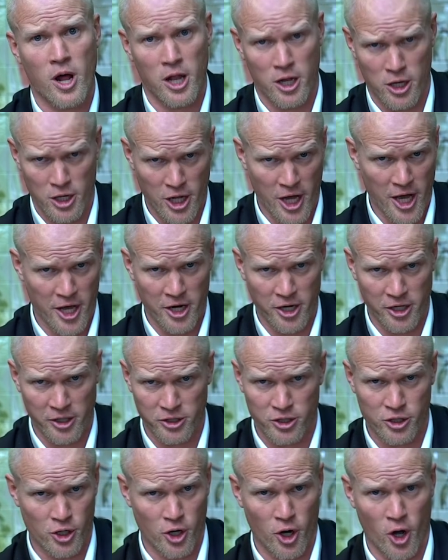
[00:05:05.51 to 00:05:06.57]
let
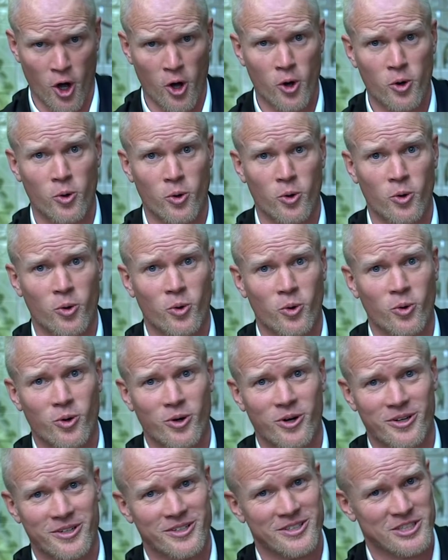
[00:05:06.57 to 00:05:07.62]
it
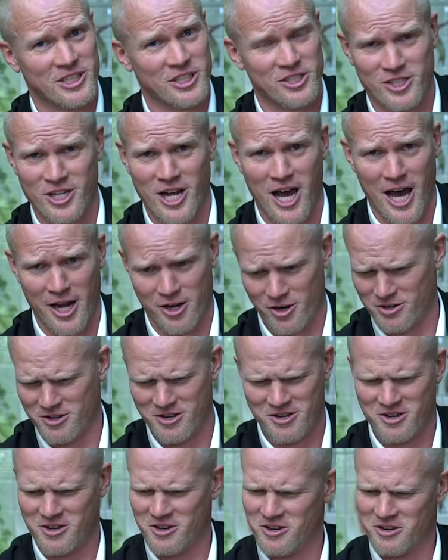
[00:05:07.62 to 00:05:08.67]
go. It's not
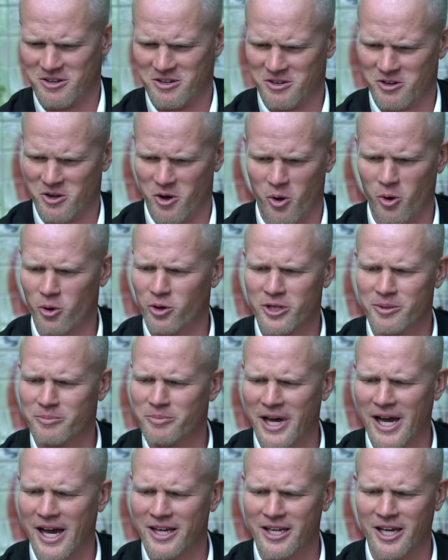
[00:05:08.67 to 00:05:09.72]
holding
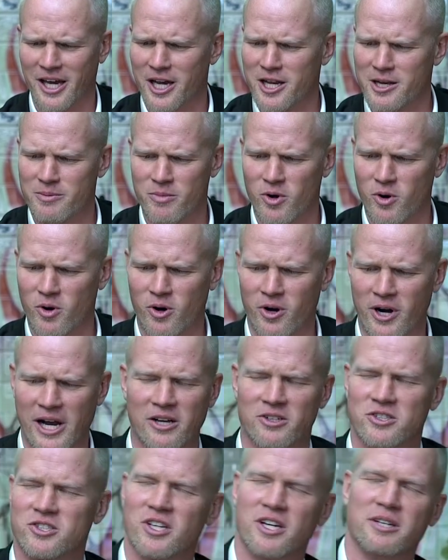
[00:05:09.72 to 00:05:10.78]
back anymore.
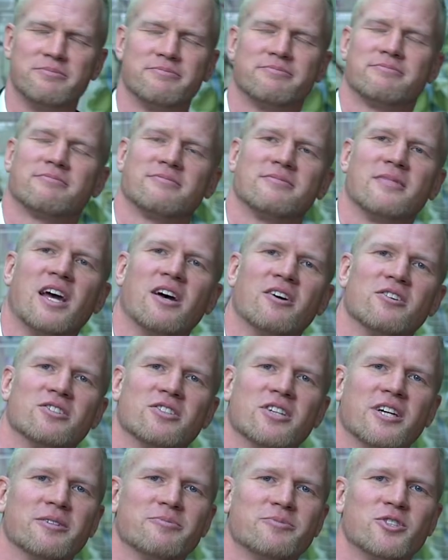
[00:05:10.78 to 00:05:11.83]
Elsa,
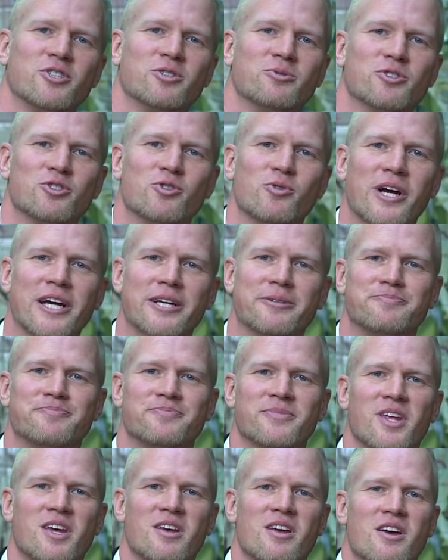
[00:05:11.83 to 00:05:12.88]
she was great.
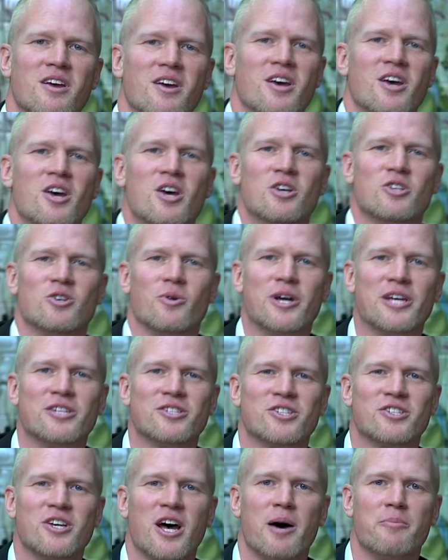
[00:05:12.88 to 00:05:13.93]
So in
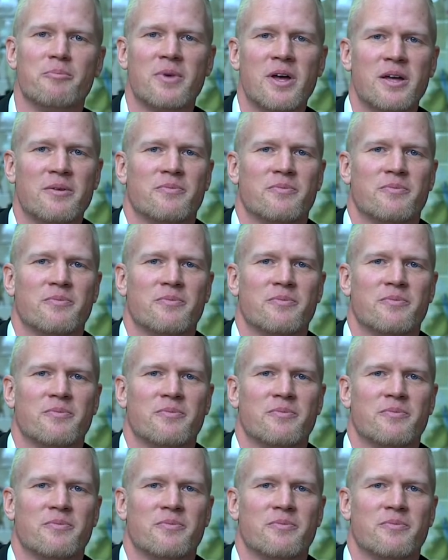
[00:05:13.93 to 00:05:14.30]
sum,